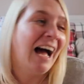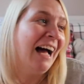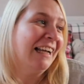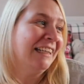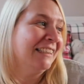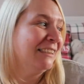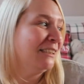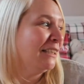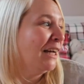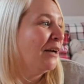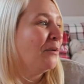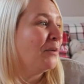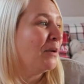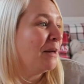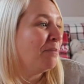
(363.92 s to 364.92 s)
and
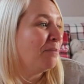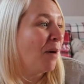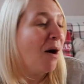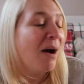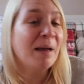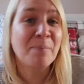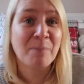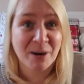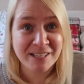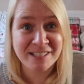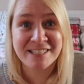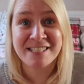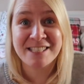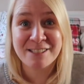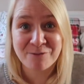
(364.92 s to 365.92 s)
we buy
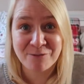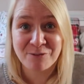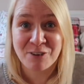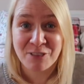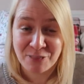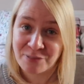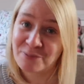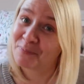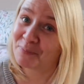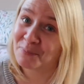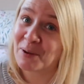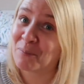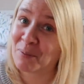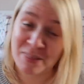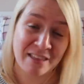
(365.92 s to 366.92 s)
presents for
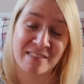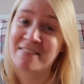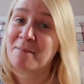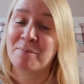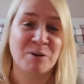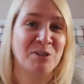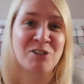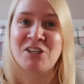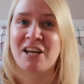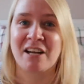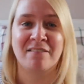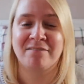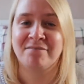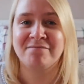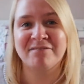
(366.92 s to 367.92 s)
within the
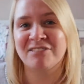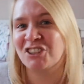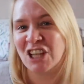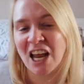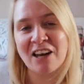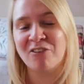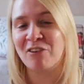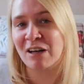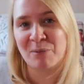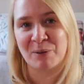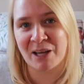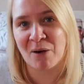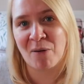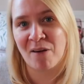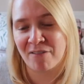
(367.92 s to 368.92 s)
budget. Generally we
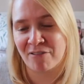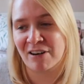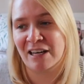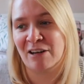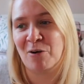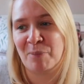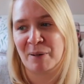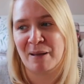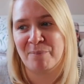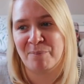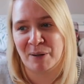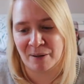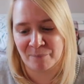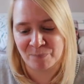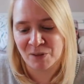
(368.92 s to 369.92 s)
go over a little bit,
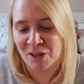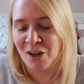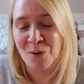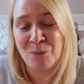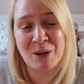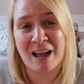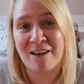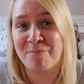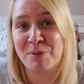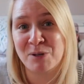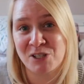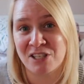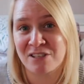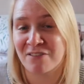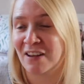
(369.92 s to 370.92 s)
but we have
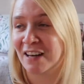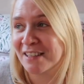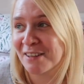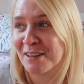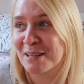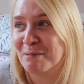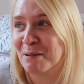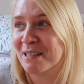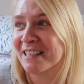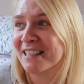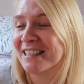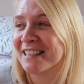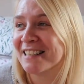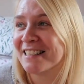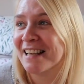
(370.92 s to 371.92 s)
budgets for Valentine's
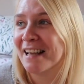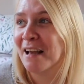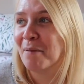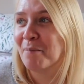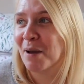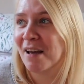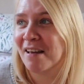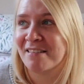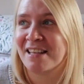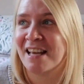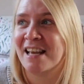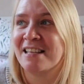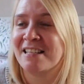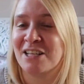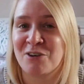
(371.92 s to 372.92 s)
presents,
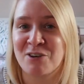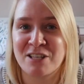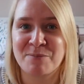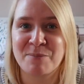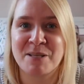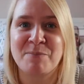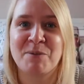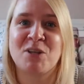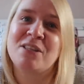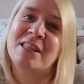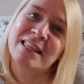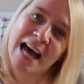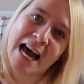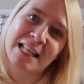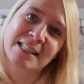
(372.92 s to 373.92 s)
birthdays and Christmas because
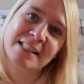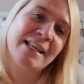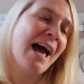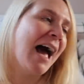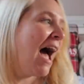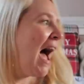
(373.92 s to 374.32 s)
that's